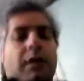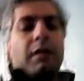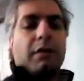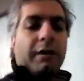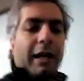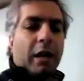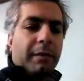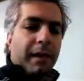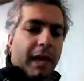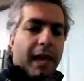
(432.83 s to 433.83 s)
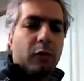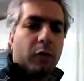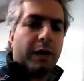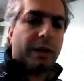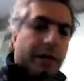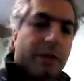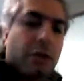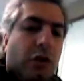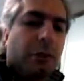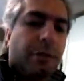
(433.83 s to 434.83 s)
So right now I'm going to add 1
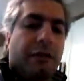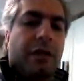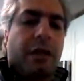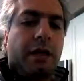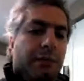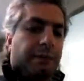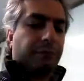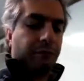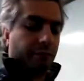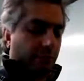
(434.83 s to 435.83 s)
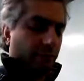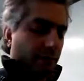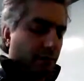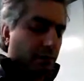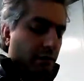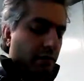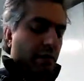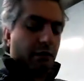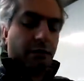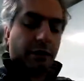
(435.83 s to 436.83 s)
scoop of the
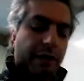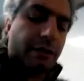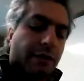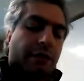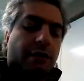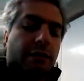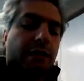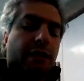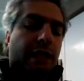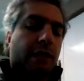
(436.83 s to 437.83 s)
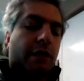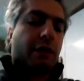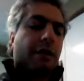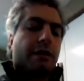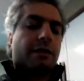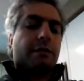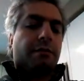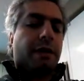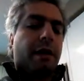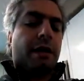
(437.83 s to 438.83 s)
greens, the daily greens
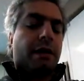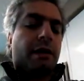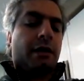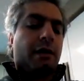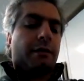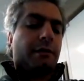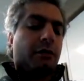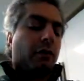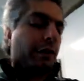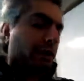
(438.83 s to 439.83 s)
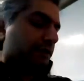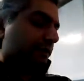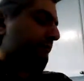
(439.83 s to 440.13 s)
by North